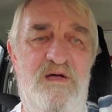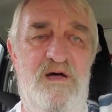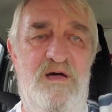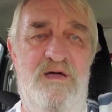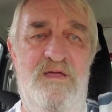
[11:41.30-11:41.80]

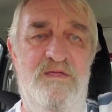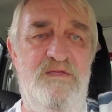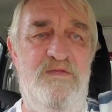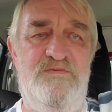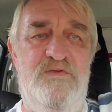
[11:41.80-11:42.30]

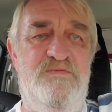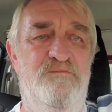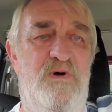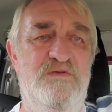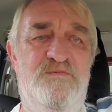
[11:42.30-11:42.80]
It's just
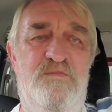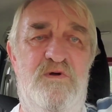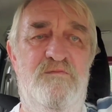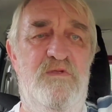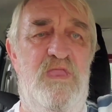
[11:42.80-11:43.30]
much
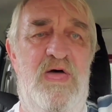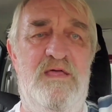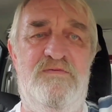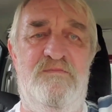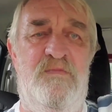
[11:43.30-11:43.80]
more
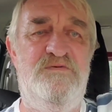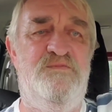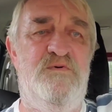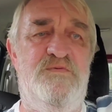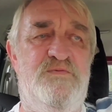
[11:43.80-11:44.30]
relaxed,
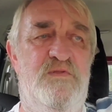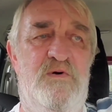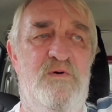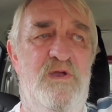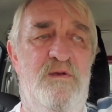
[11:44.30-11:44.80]
much more
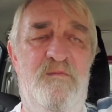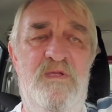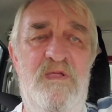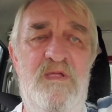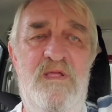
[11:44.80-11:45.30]
slower
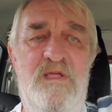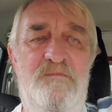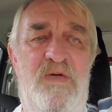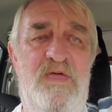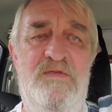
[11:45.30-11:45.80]

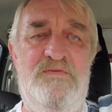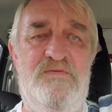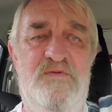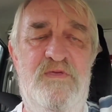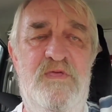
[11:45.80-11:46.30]

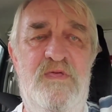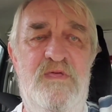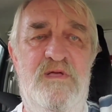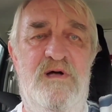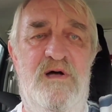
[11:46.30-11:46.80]
pace.
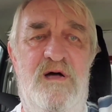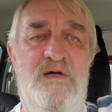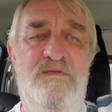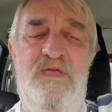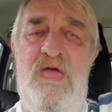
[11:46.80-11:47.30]

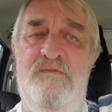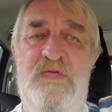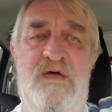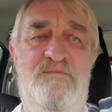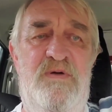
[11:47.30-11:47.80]
You have
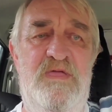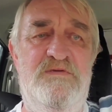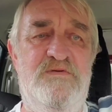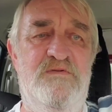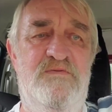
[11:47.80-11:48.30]
to have
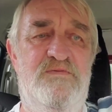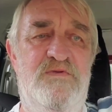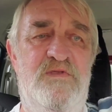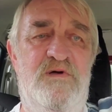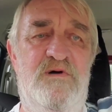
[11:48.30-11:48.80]
patience,
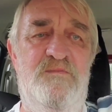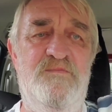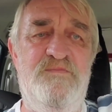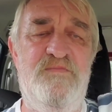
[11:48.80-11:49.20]
you know.